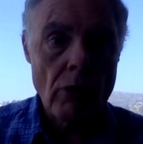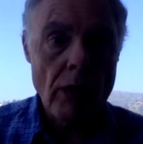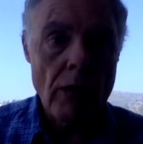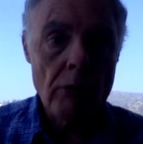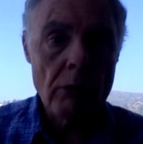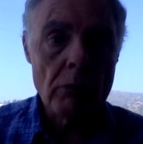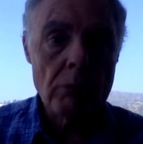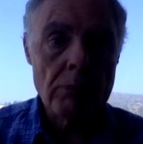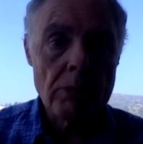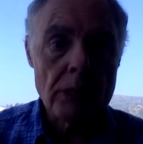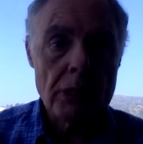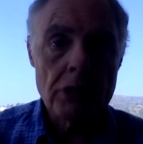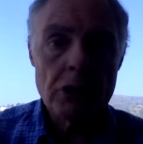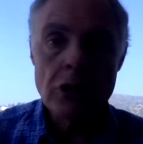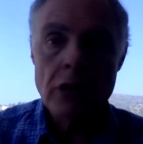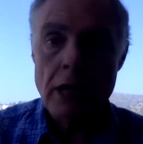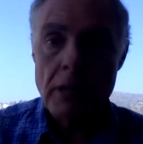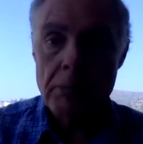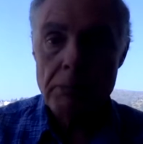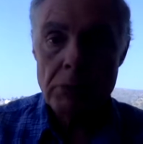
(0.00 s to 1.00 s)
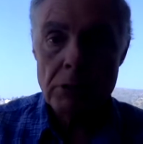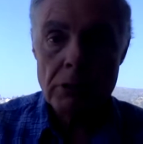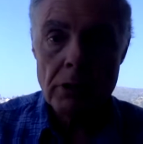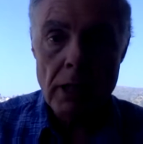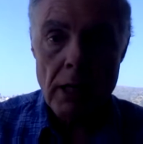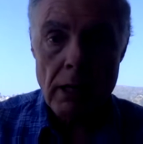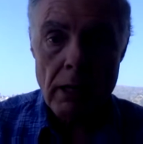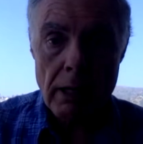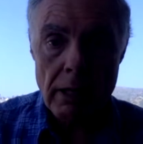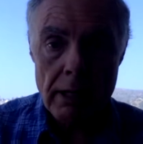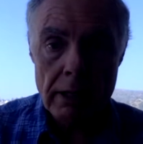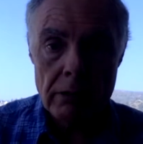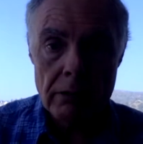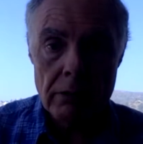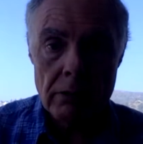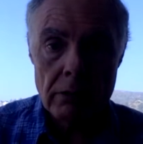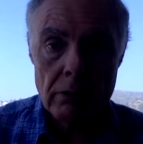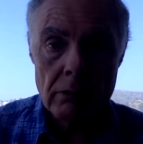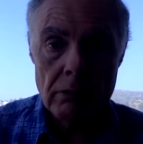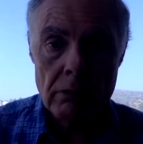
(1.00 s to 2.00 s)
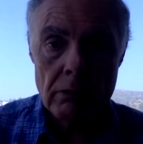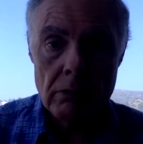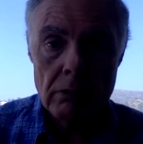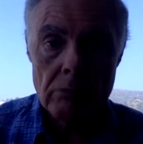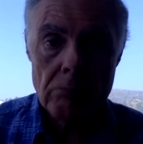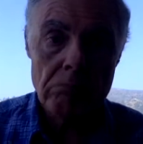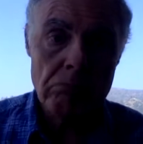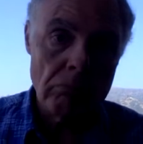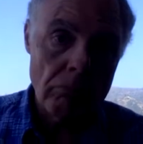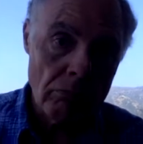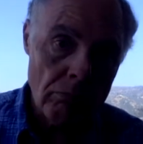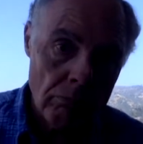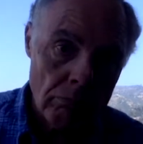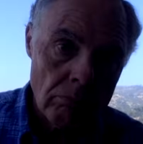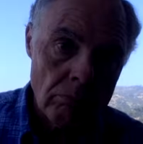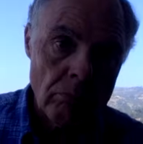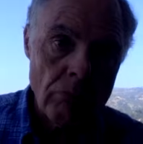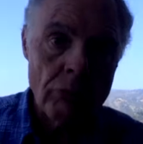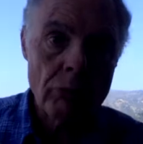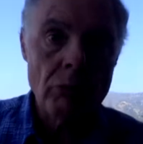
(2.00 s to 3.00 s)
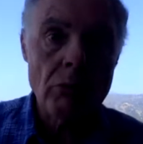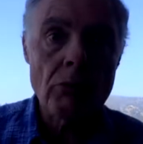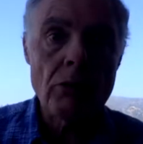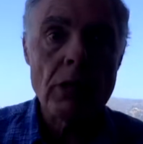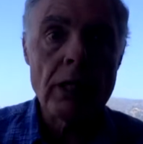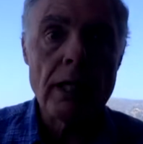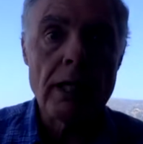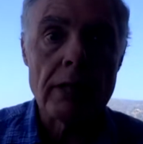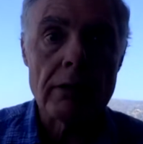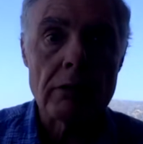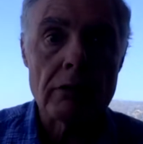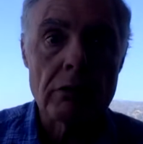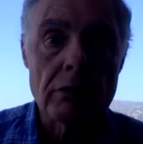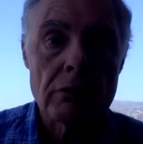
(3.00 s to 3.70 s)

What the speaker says: that will be Chapter 9 through the end,